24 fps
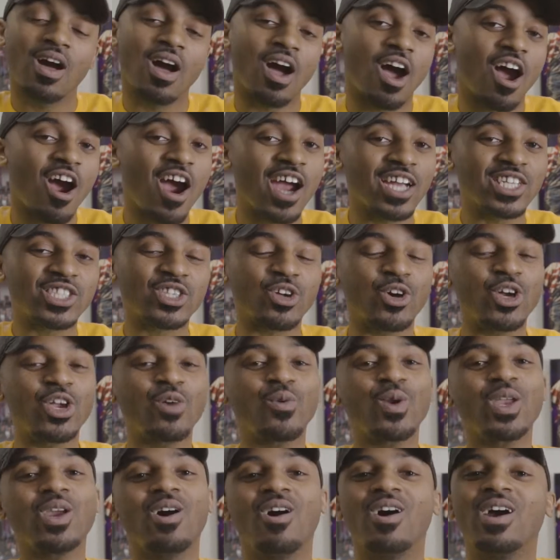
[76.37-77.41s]
Alright, so here
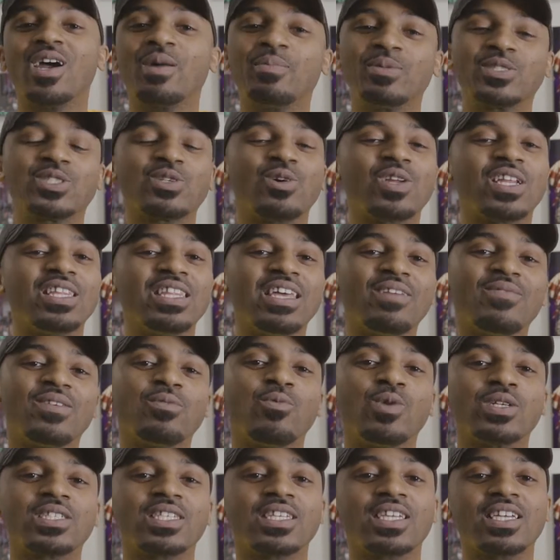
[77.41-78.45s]
we are, episode 11.
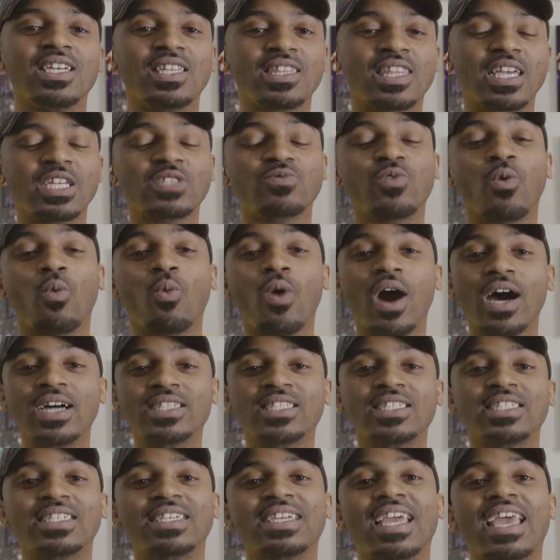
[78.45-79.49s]
Once again, thanks for
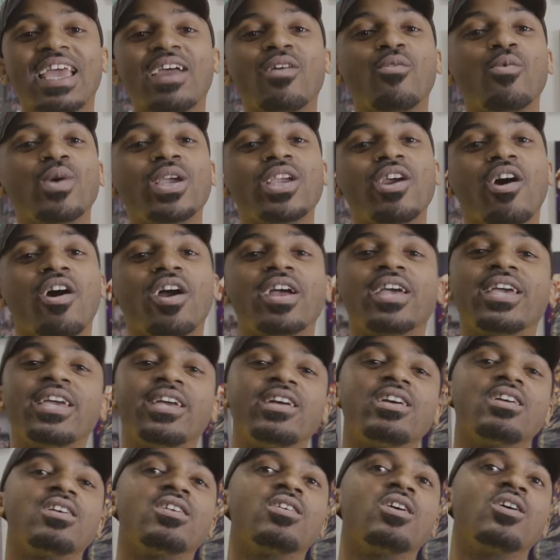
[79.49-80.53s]
watching, and we are
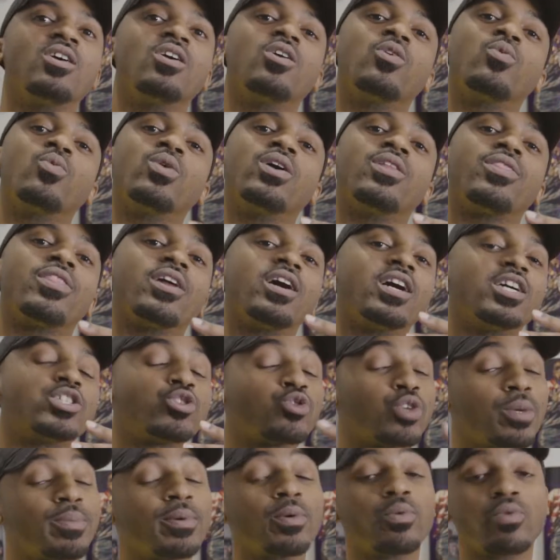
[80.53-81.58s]
here with
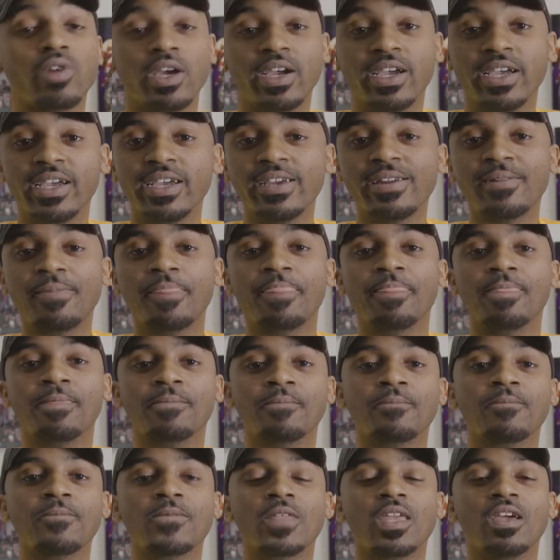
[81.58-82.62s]
Trippie Redd
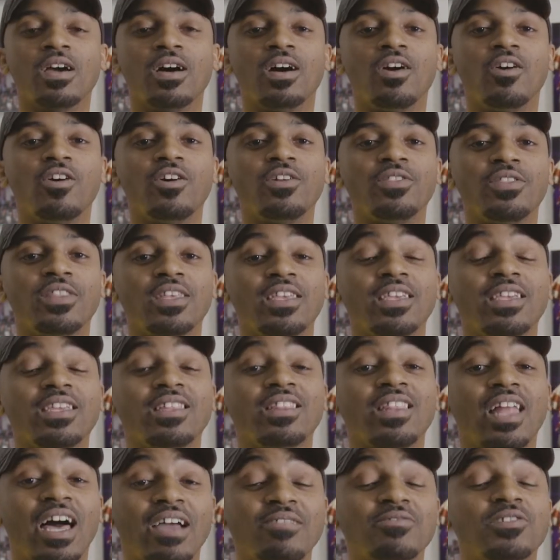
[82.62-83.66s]
on the
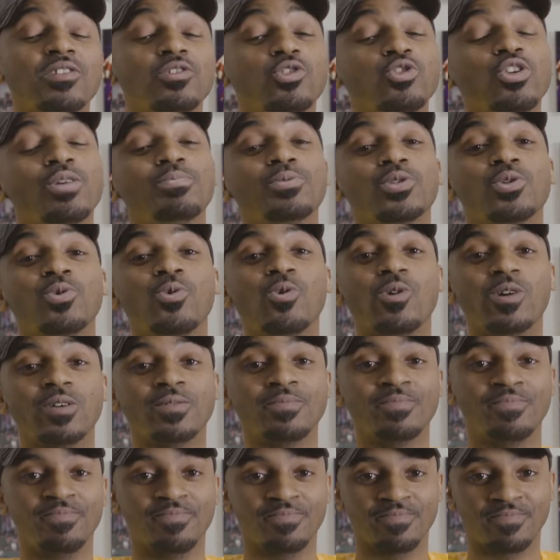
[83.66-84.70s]
Life's a Trip tour.
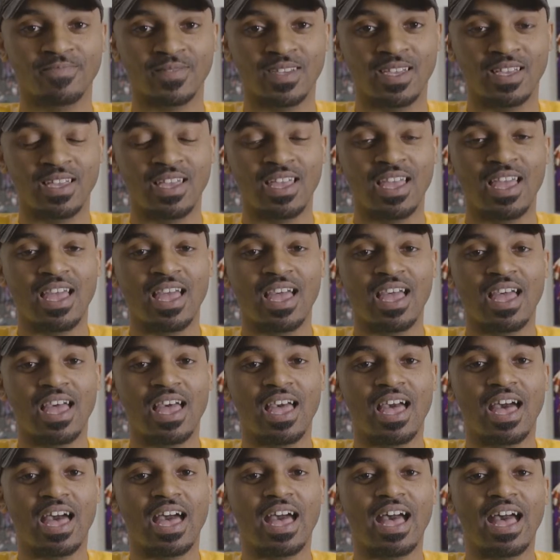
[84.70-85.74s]

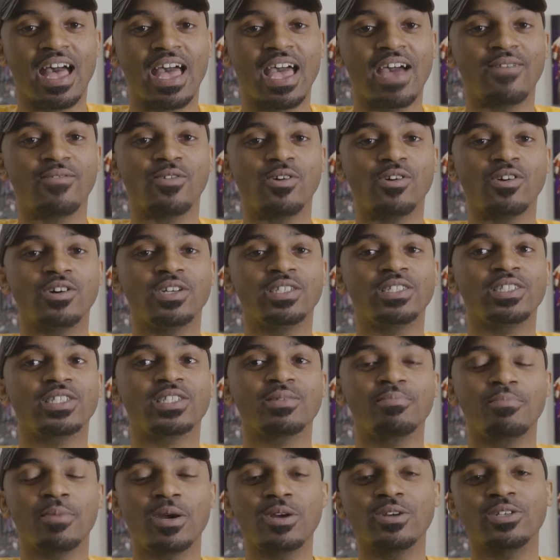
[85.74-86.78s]
I have on
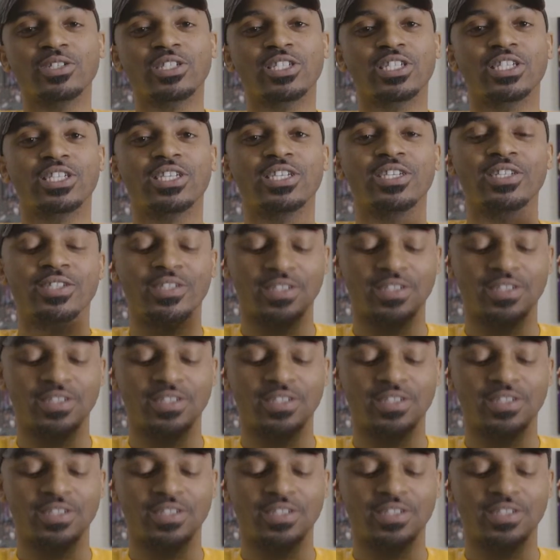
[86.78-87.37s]
some merch.